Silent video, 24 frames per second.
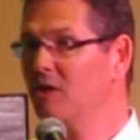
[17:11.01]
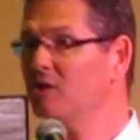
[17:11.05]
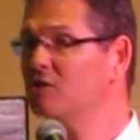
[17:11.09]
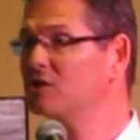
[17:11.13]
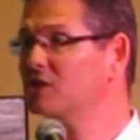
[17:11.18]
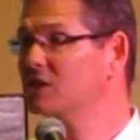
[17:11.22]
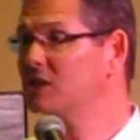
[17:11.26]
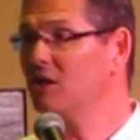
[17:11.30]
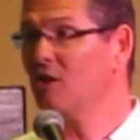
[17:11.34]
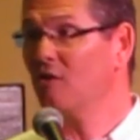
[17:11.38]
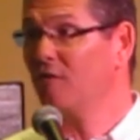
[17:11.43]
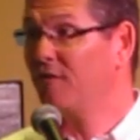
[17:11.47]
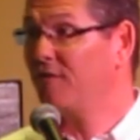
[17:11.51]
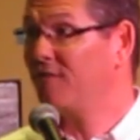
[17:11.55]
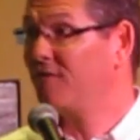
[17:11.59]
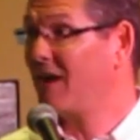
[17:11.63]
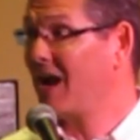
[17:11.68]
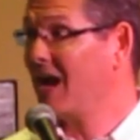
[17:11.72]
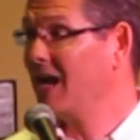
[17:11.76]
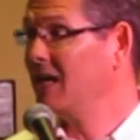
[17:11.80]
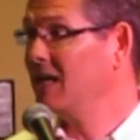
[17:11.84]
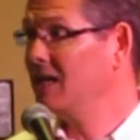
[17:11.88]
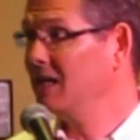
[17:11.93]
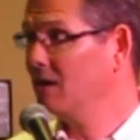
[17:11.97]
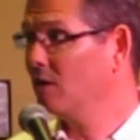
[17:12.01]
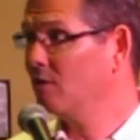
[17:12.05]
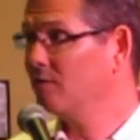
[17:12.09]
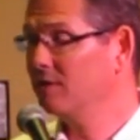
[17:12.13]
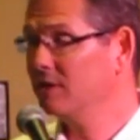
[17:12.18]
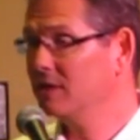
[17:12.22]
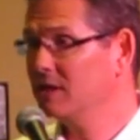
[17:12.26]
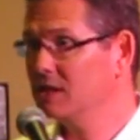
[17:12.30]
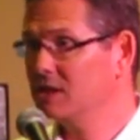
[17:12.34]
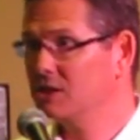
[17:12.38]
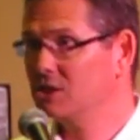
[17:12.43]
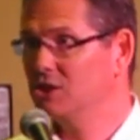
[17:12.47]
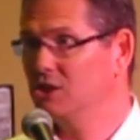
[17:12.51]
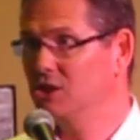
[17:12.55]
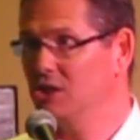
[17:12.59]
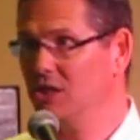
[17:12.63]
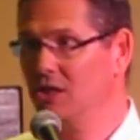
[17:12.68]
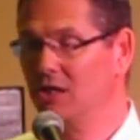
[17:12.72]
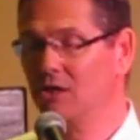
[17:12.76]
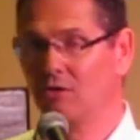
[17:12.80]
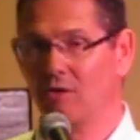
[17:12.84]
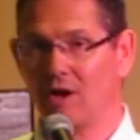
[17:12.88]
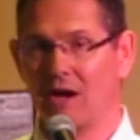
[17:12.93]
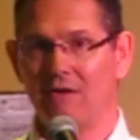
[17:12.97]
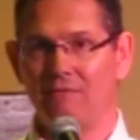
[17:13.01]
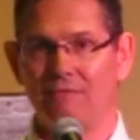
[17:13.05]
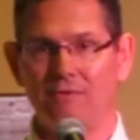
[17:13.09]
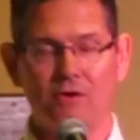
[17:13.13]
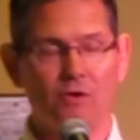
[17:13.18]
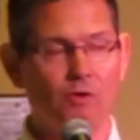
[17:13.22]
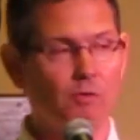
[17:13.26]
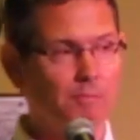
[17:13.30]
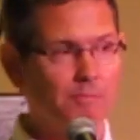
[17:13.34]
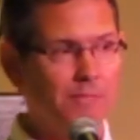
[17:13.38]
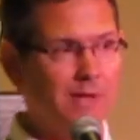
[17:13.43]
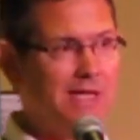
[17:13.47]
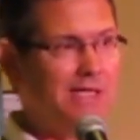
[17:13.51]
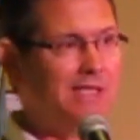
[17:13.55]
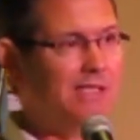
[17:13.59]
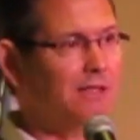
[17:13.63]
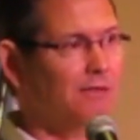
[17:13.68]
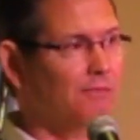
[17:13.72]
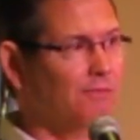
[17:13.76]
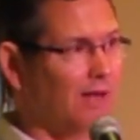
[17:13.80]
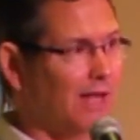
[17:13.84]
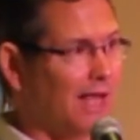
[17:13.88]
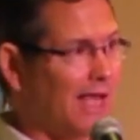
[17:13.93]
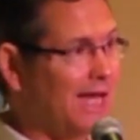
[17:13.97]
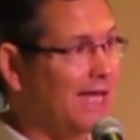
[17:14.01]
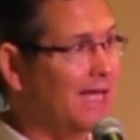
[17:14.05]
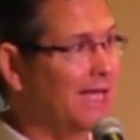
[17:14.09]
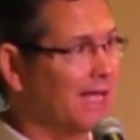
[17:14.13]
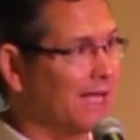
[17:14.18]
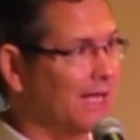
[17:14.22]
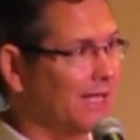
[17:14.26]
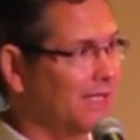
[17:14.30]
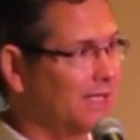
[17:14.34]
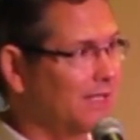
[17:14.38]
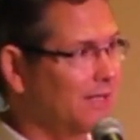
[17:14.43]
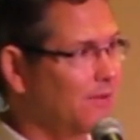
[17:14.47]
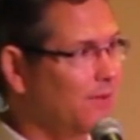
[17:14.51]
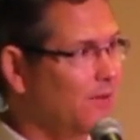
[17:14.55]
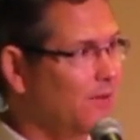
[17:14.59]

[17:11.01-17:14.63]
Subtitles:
They're still fighting over this geographical piece of land.